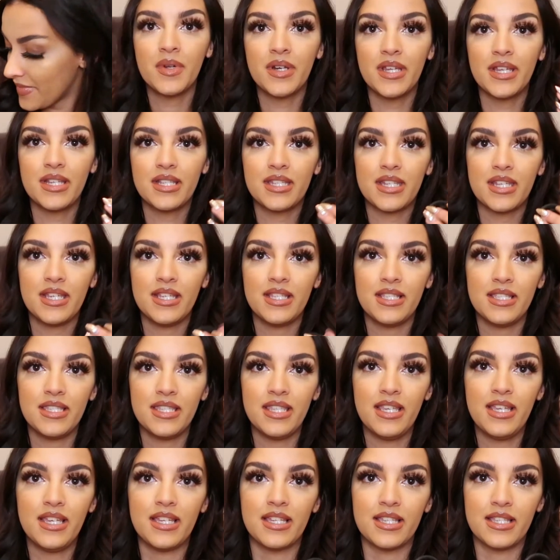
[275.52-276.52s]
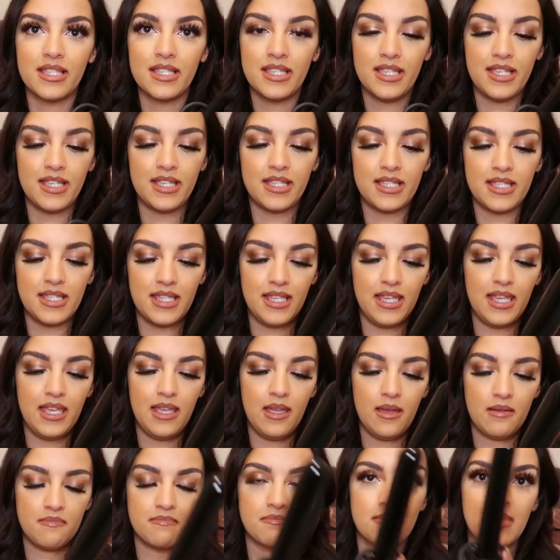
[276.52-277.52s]
but it is this. It's
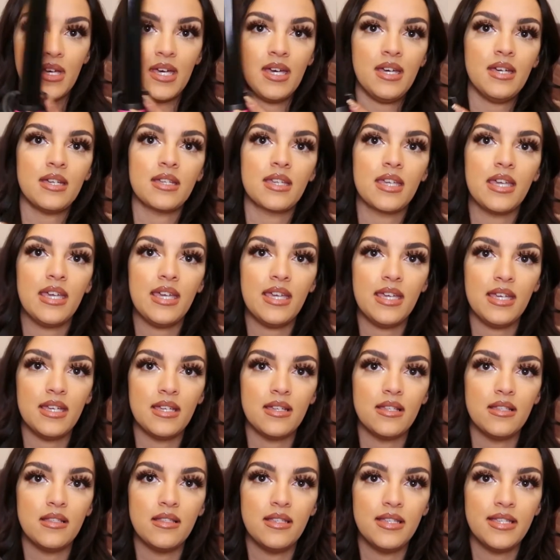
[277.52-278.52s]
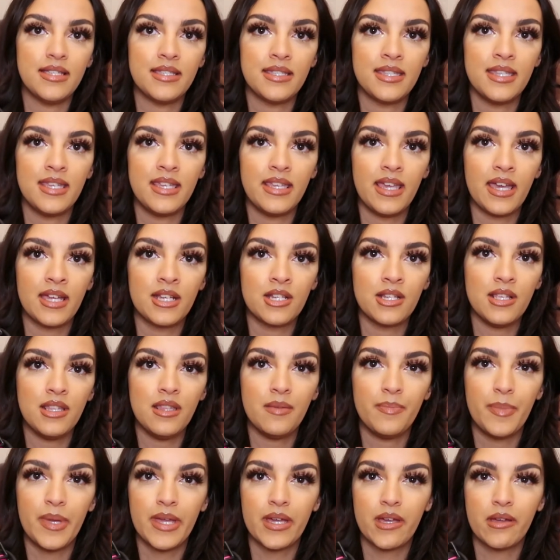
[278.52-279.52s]
the mkII. It's actually
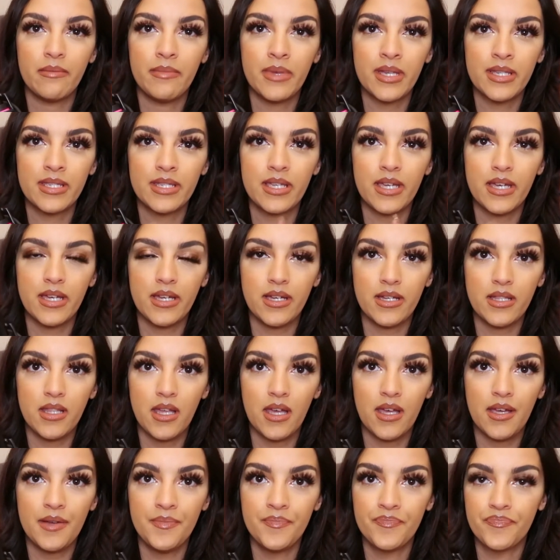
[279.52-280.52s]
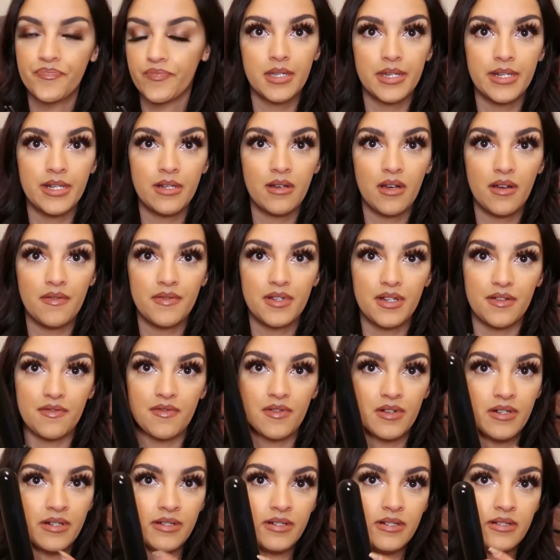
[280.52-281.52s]
the Pick and Mix curler. So I do have
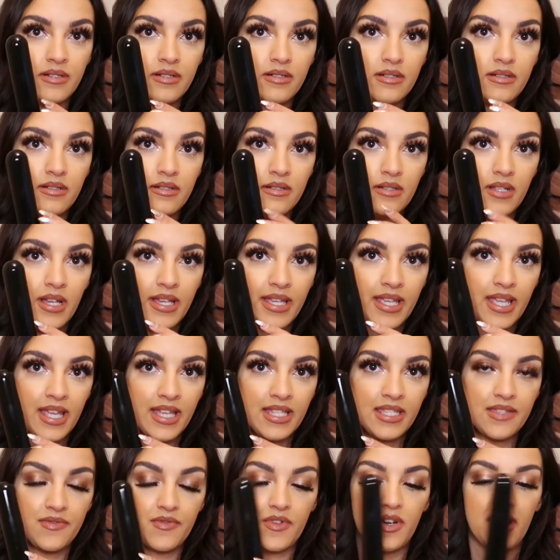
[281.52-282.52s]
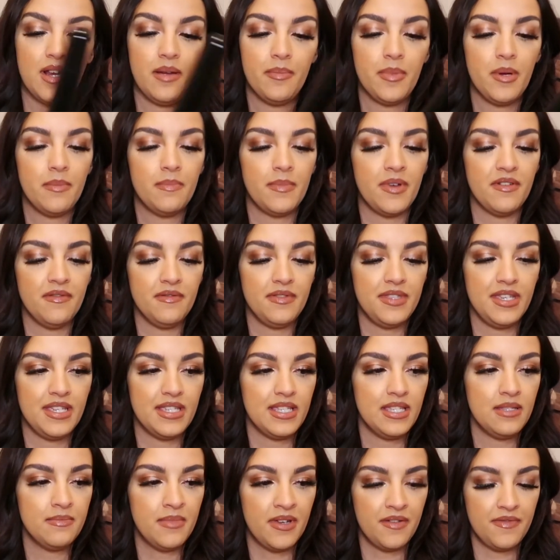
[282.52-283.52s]
different like heads for it, but this
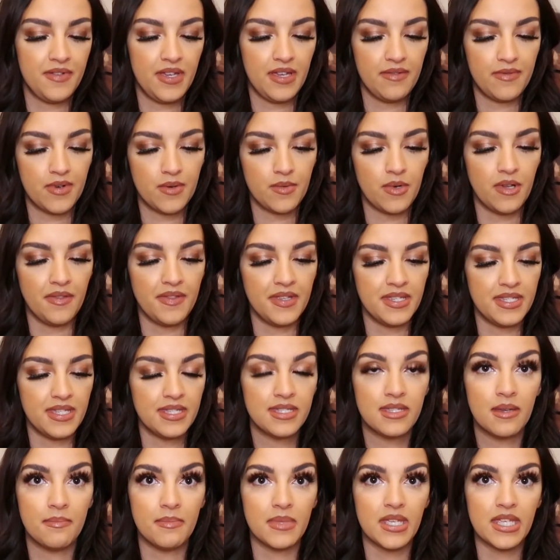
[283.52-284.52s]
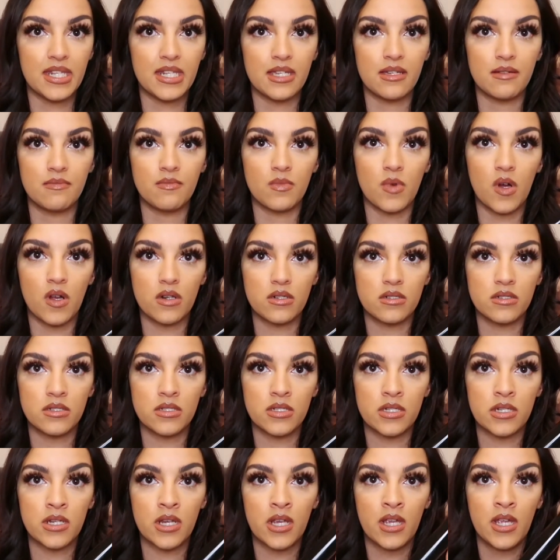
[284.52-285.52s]
is my favourite one. This is the medium
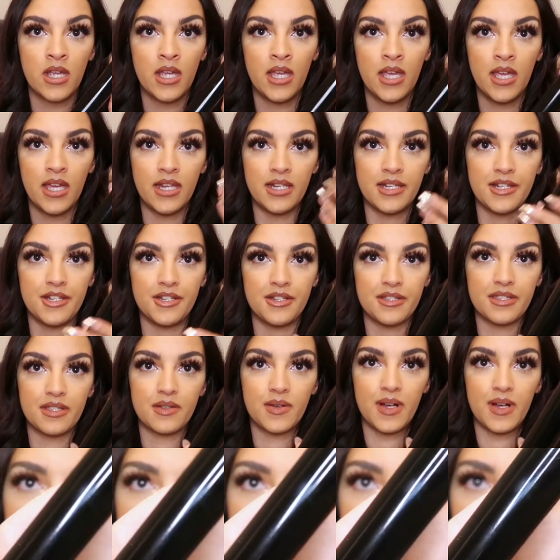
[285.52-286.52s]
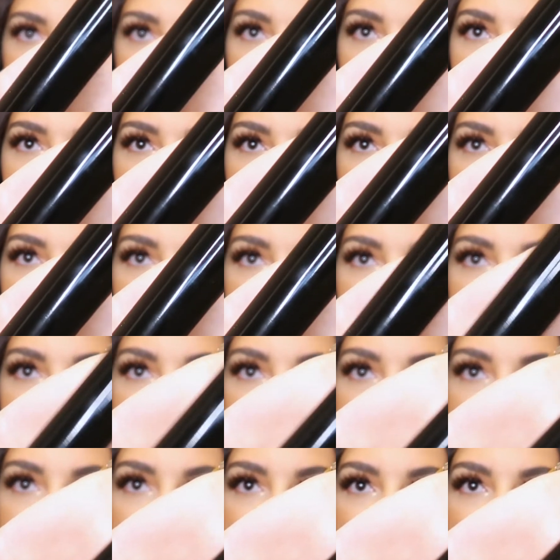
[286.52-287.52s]
wand, and it's just wide
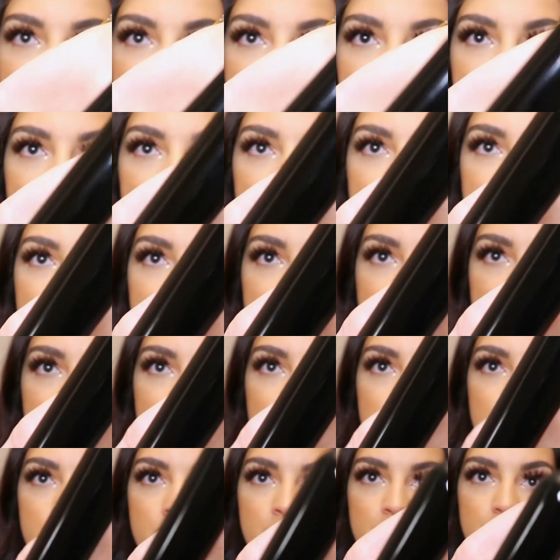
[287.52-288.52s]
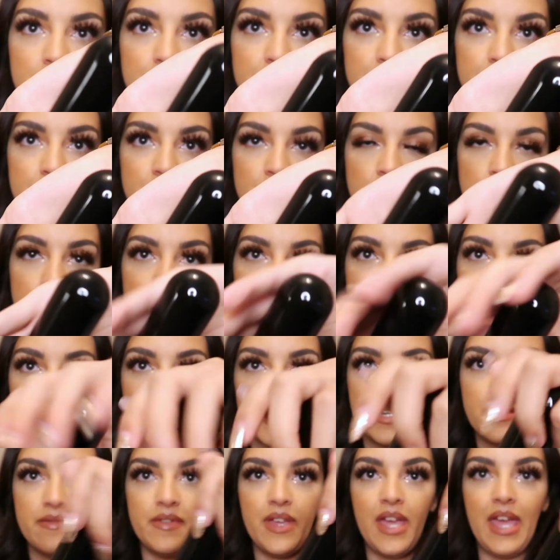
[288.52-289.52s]
barrel with no
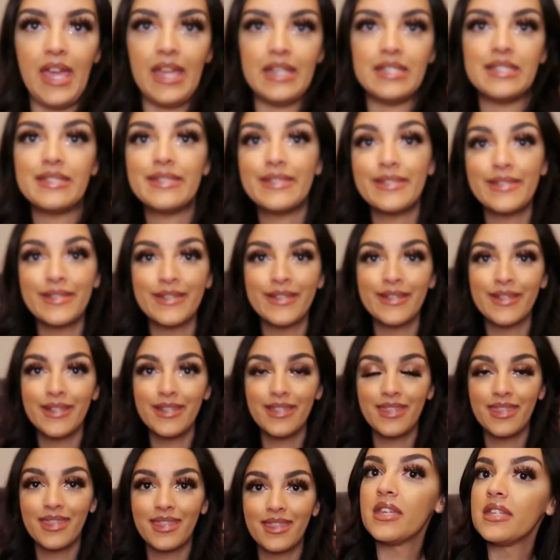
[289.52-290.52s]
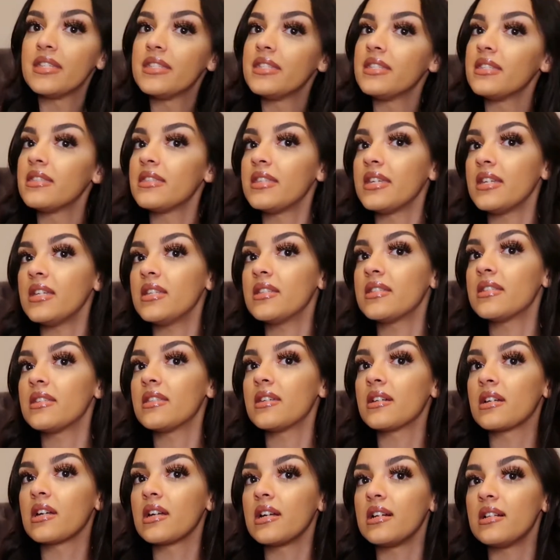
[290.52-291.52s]
kind of end. These are
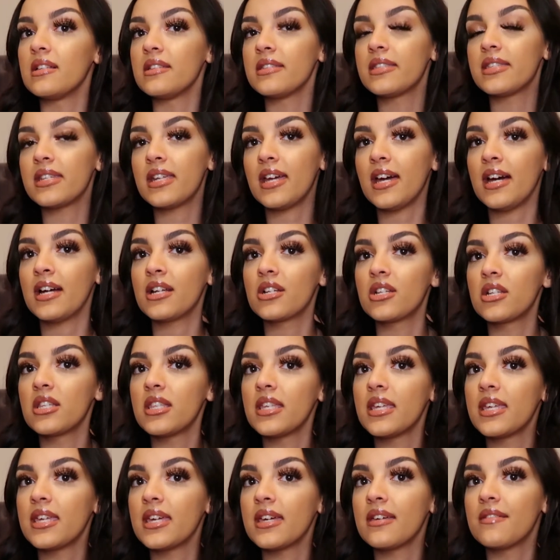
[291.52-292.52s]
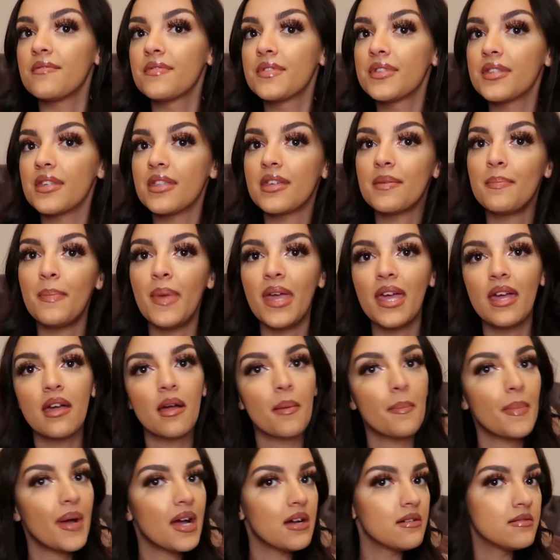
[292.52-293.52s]
the curls that it actually gives. So they're big,
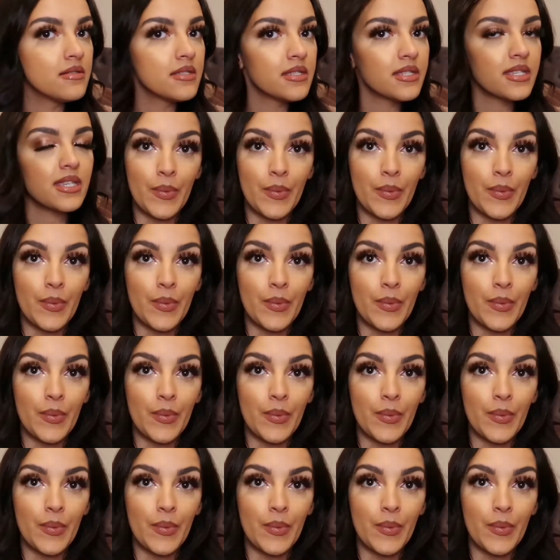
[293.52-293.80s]
bounce,